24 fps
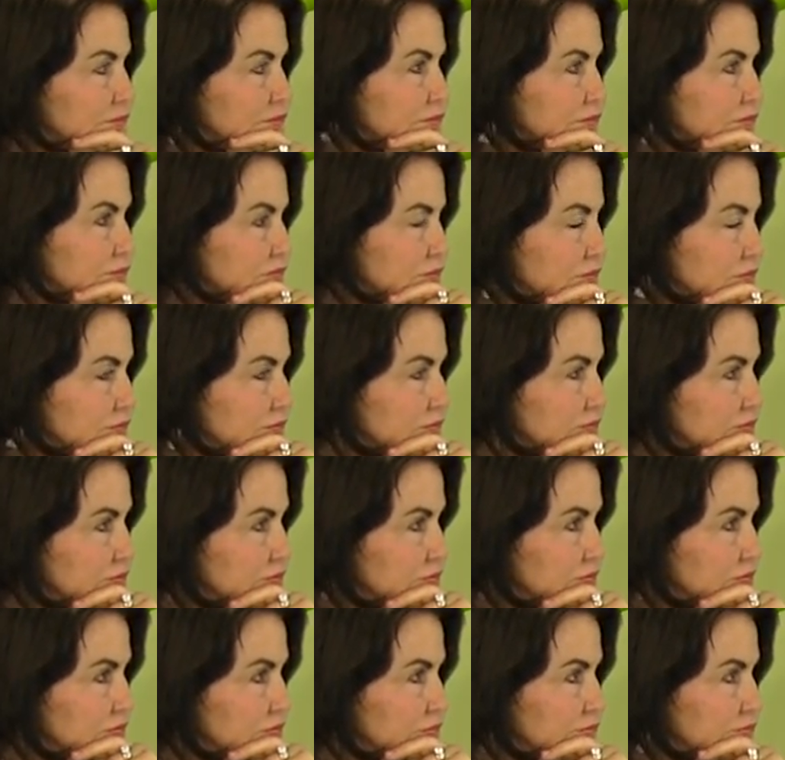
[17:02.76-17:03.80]

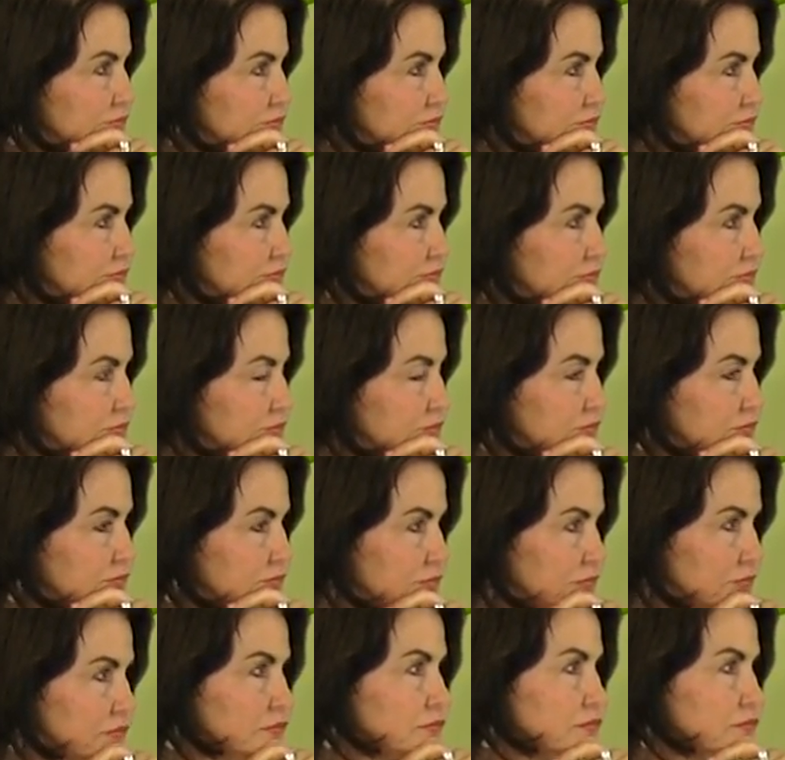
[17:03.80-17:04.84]
(not speaking)